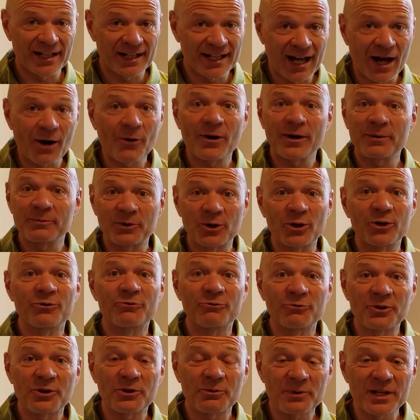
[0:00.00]
now I'm good
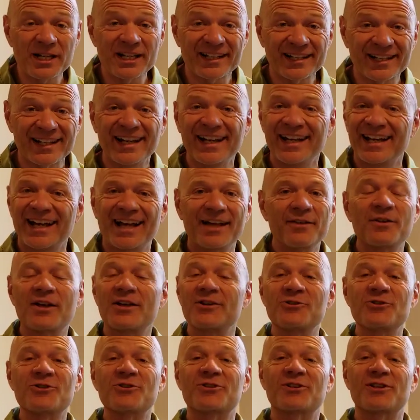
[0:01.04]
for the week and
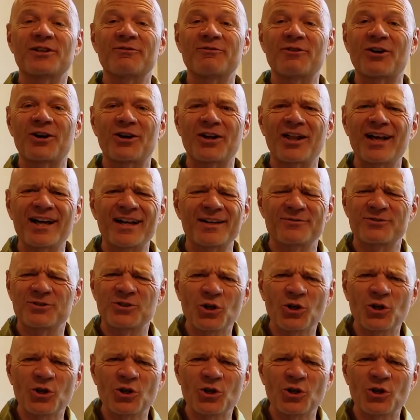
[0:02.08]
then just live our lives.